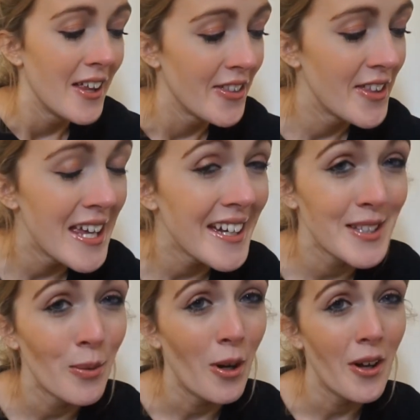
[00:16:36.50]
The
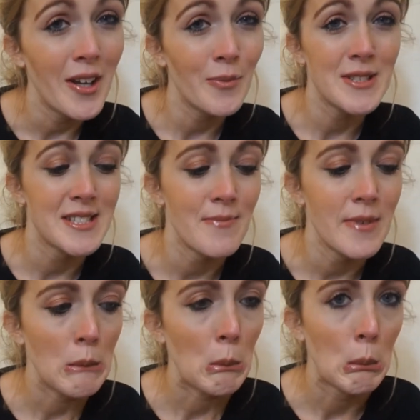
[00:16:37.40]
next one was
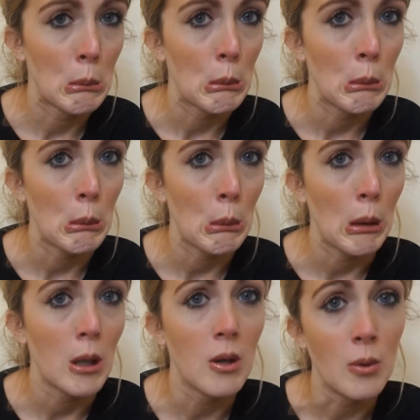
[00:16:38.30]
something,
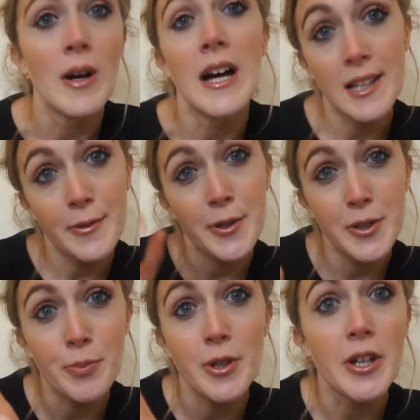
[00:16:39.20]
oh, and
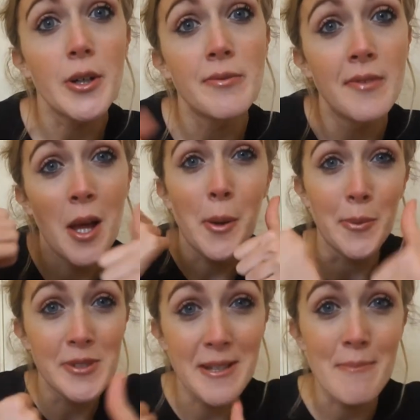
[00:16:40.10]
Lefou's brew
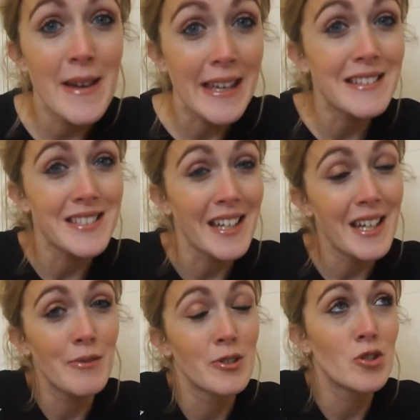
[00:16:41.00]
was amazing.
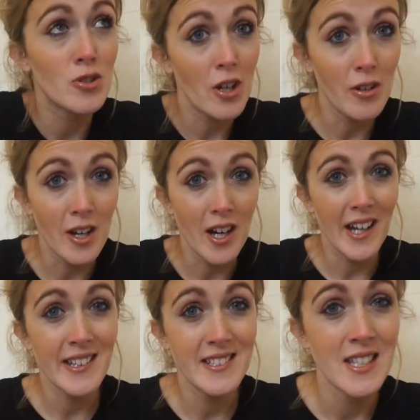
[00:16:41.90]
It was so
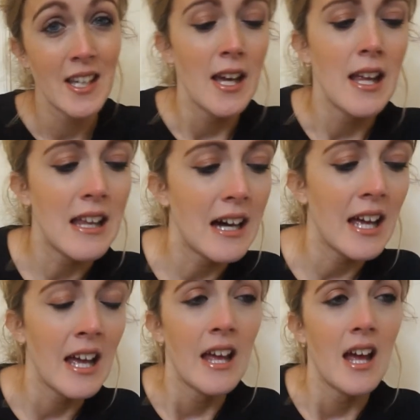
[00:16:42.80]
nice.
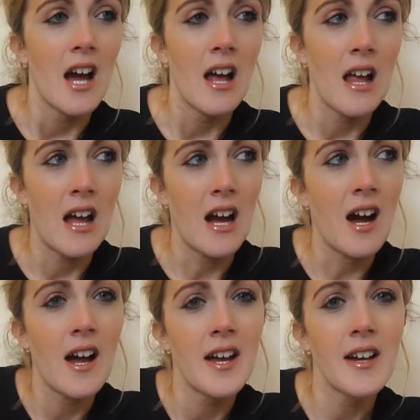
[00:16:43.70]
Like,
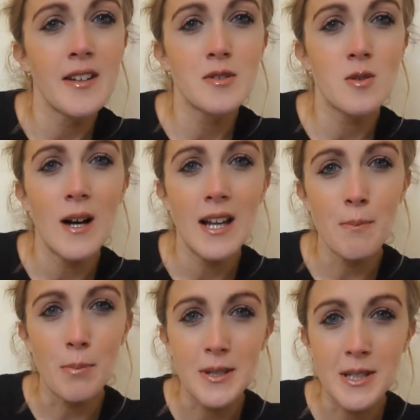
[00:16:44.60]
I heard it was quite
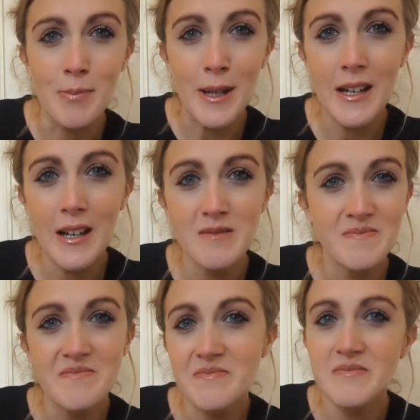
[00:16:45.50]
like butter beer.
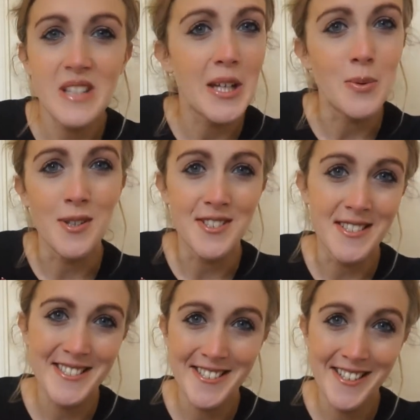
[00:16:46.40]
It
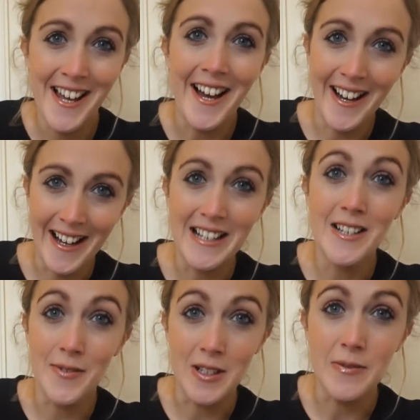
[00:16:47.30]
wasn't. I
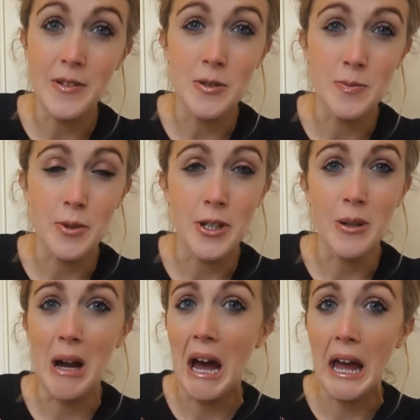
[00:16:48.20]
loved Lefou's
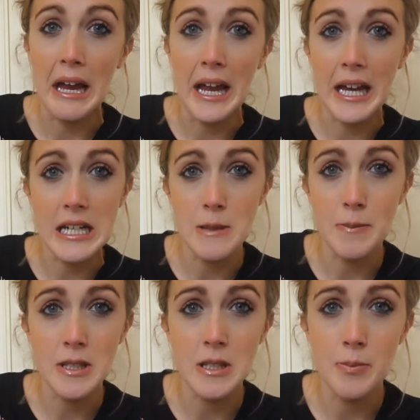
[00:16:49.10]
brew. I hated
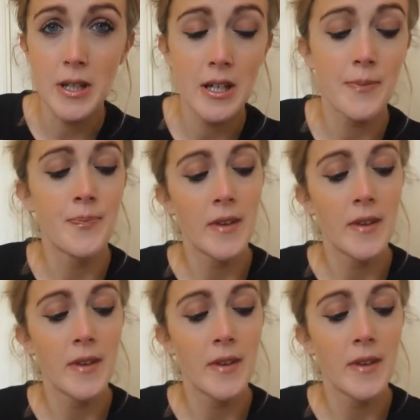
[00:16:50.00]
butter beer.